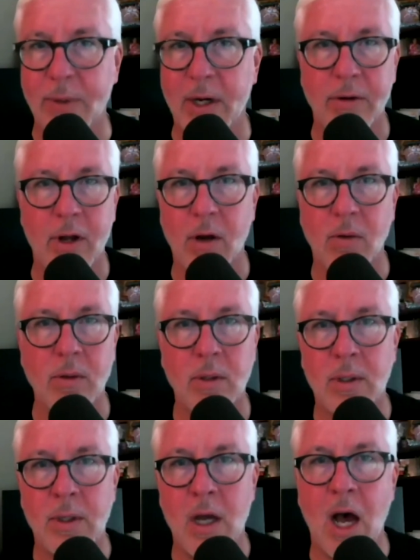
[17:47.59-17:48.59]
We don't know
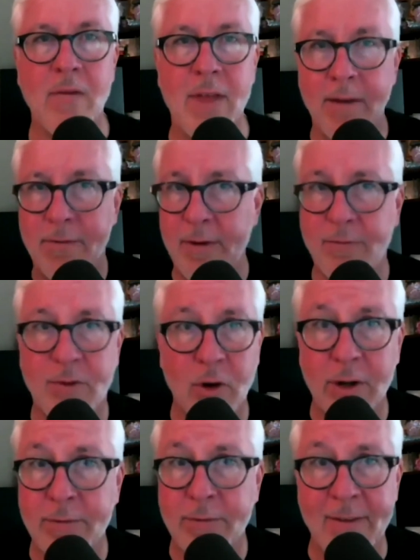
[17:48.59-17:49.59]
of that
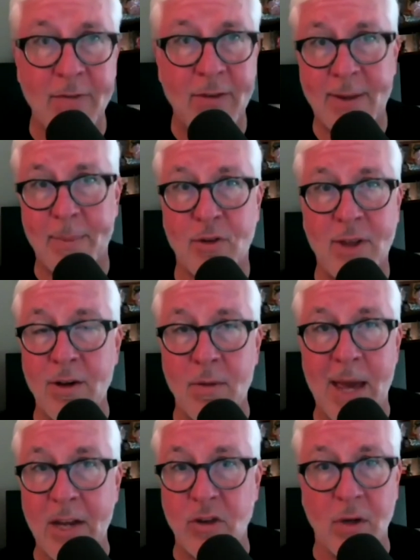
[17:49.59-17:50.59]
35 to 50 percent you
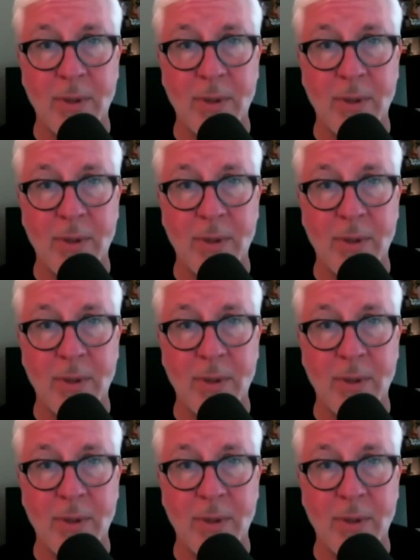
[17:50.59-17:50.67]
mentioned,